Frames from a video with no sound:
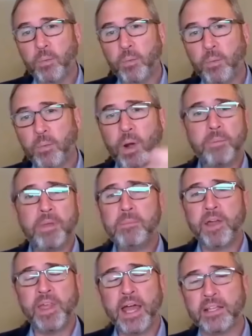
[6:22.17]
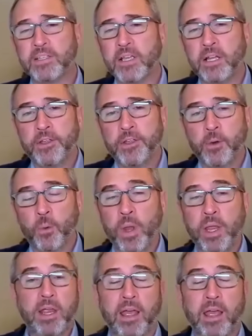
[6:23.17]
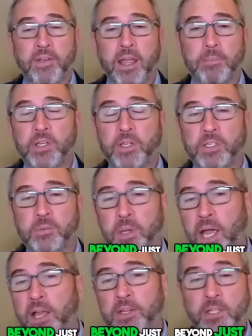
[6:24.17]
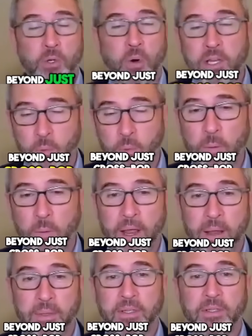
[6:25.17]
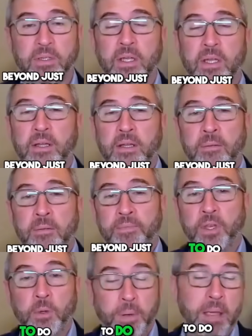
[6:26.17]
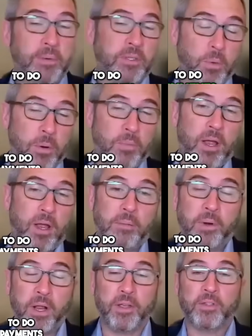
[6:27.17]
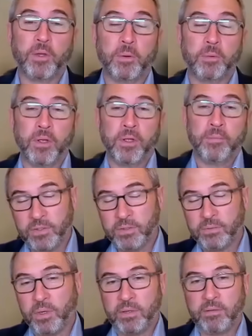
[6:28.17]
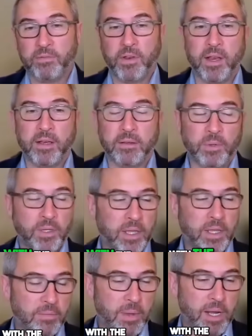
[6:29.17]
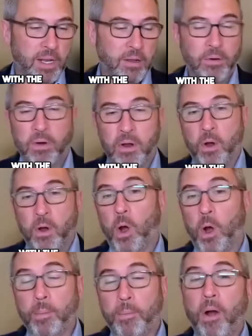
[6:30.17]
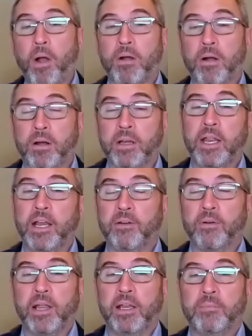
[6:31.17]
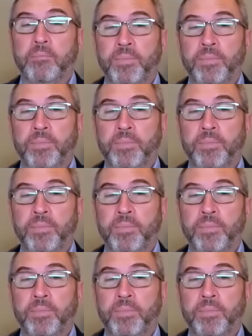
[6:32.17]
And what I mean by that is we have ambitions beyond just cross border payments to do payments more broadly, but also we've done it with the case of Metaco, or we partner and integrate.